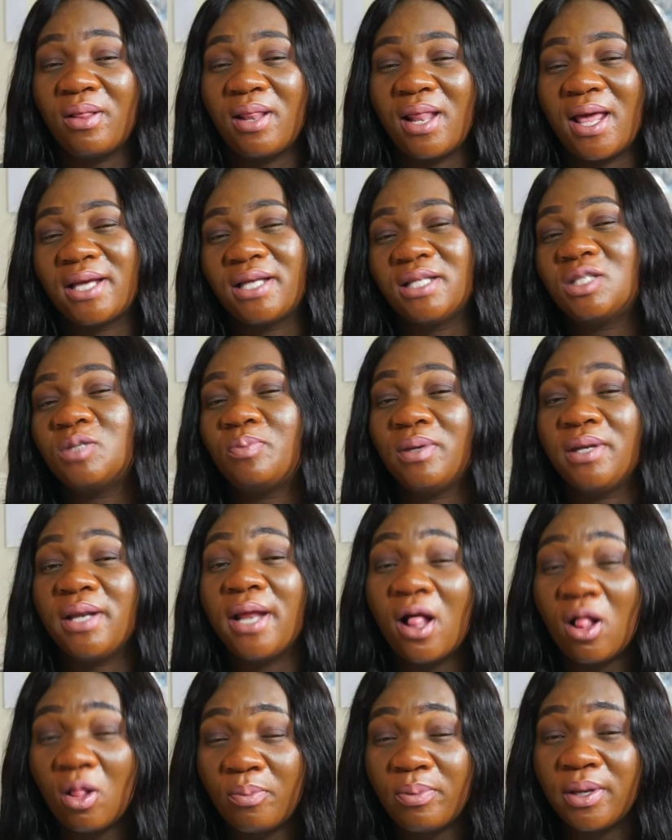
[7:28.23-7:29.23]
Like it's been
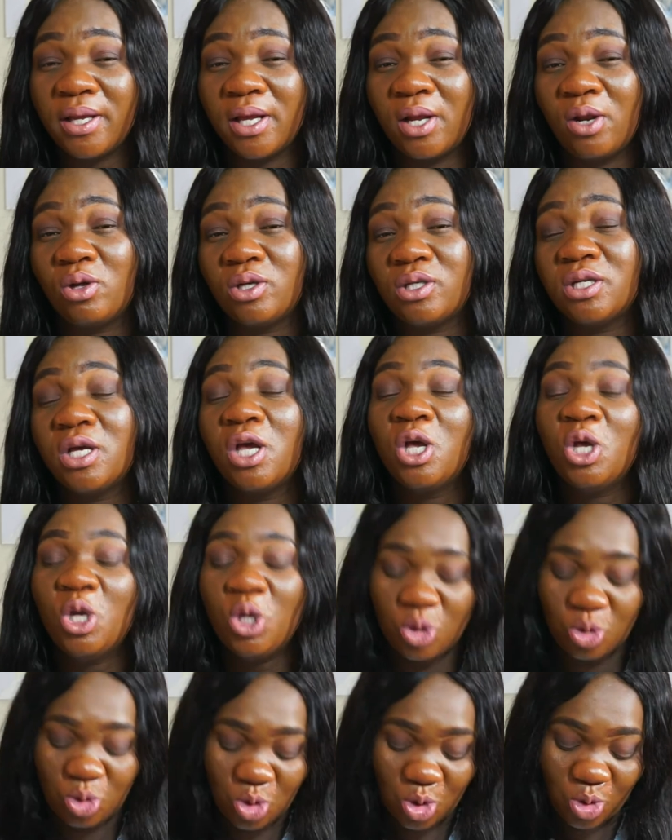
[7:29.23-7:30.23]
helping a lot.
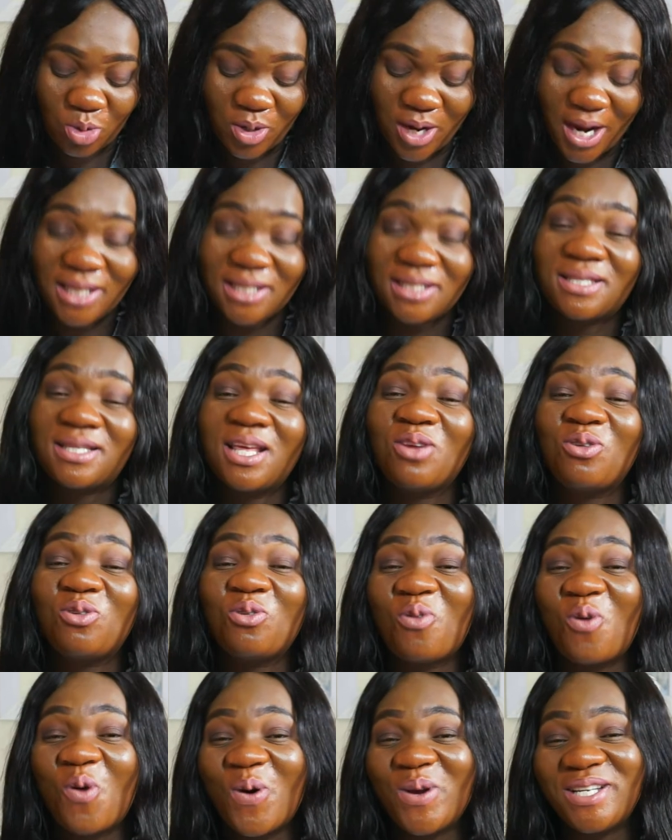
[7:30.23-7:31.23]
So you guys, thank you
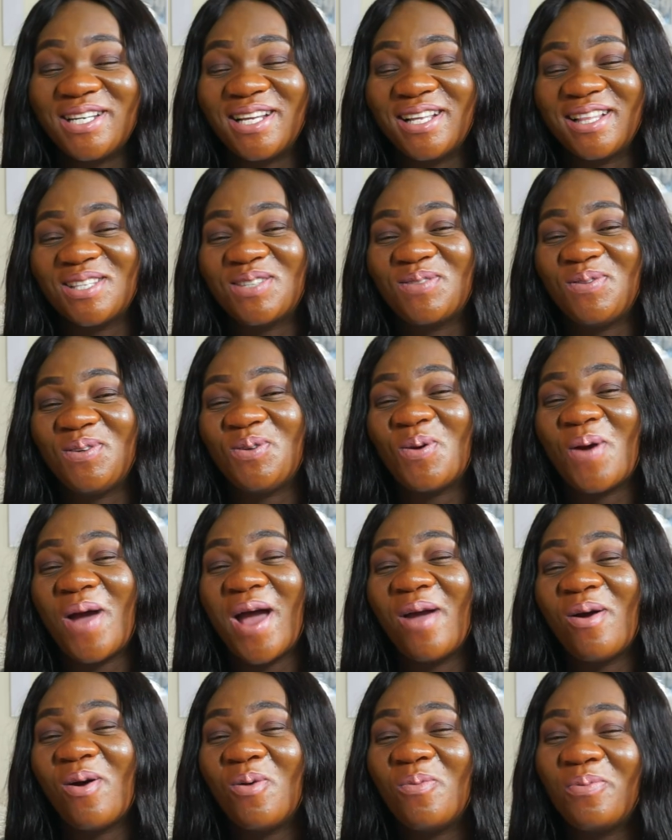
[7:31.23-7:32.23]
for watching this video.
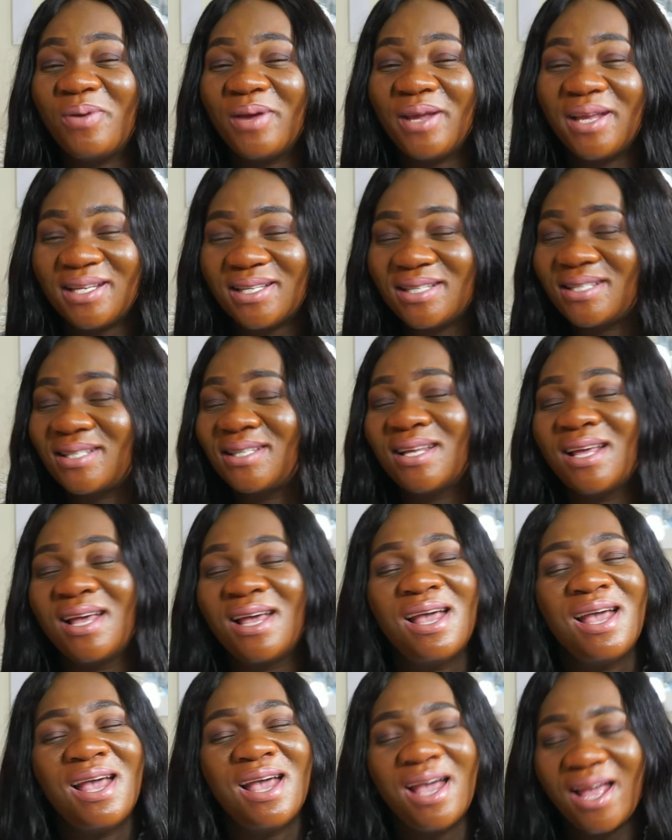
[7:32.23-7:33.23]
I hope it
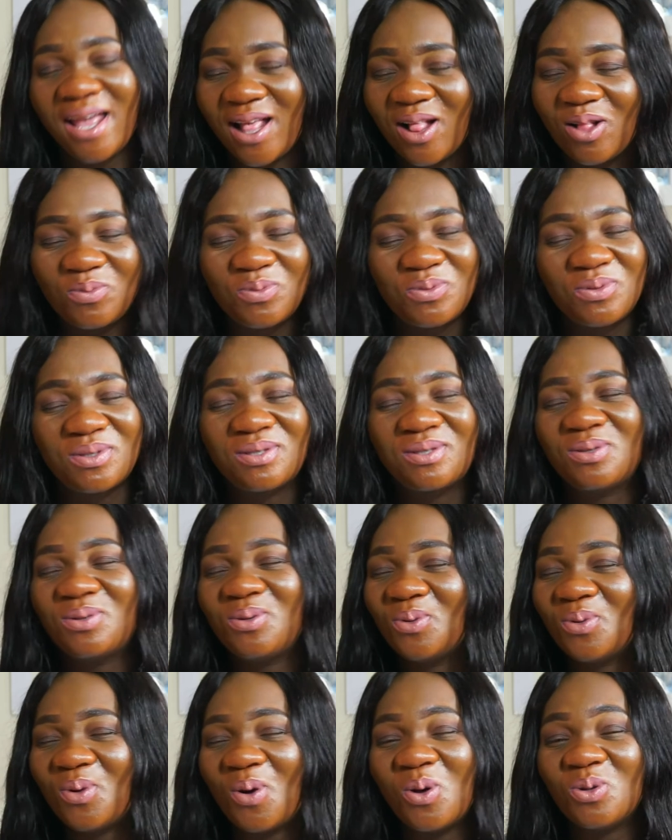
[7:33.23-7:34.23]
helps
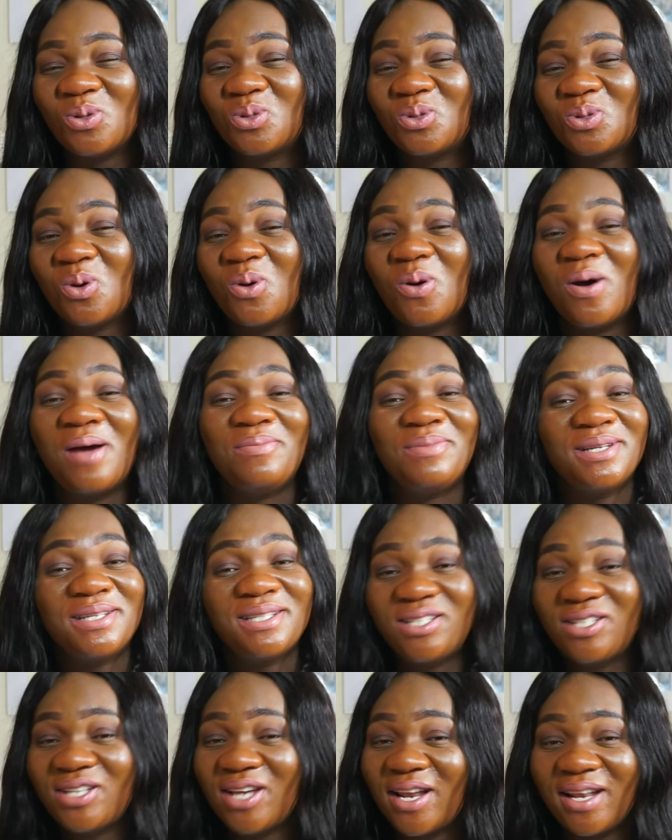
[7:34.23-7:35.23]
you also. I'm
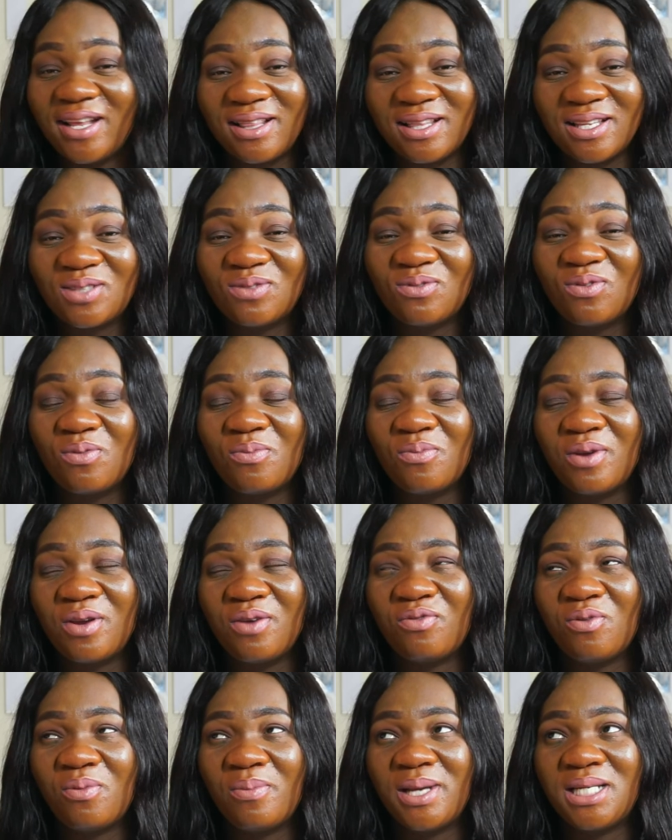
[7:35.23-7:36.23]
just sharing this from
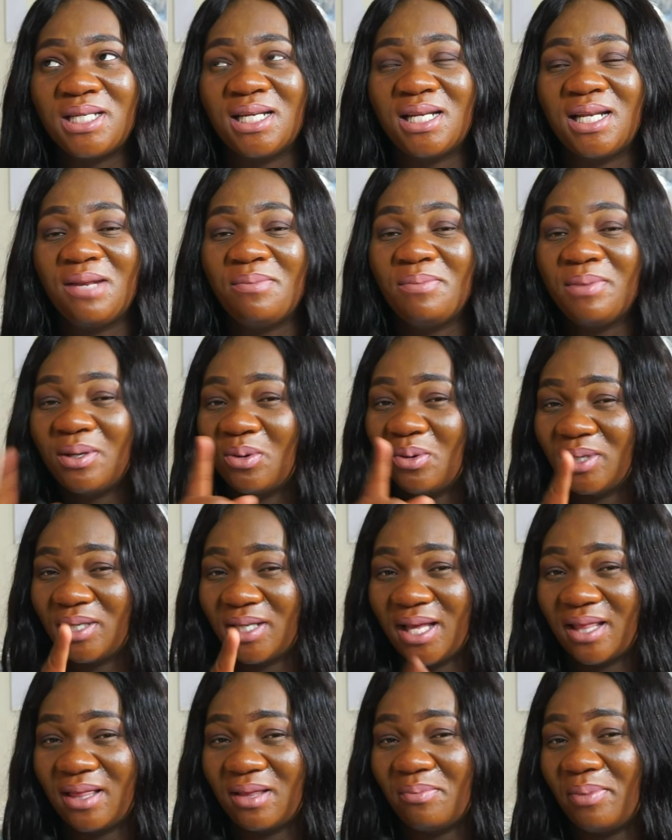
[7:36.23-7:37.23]
information. Let me go
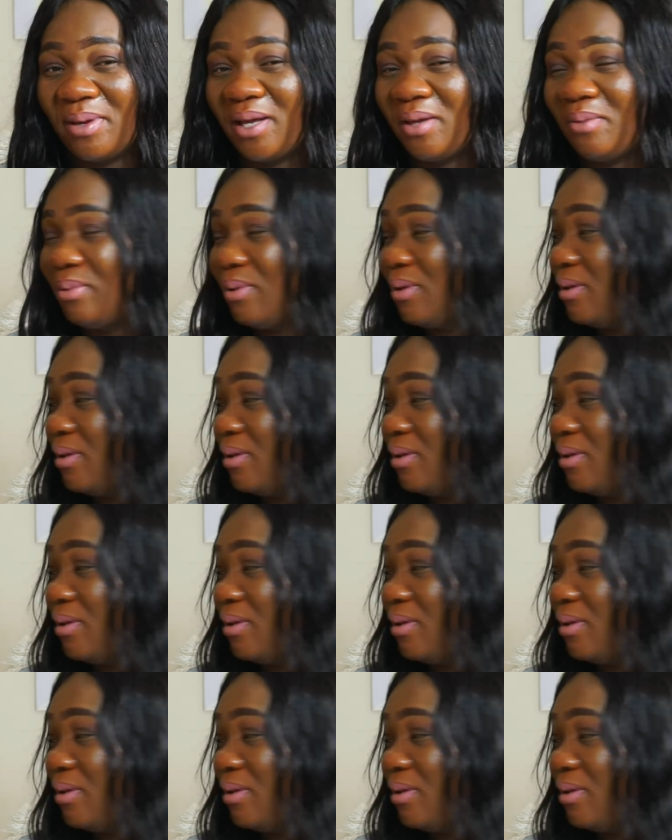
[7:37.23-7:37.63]
get the baby.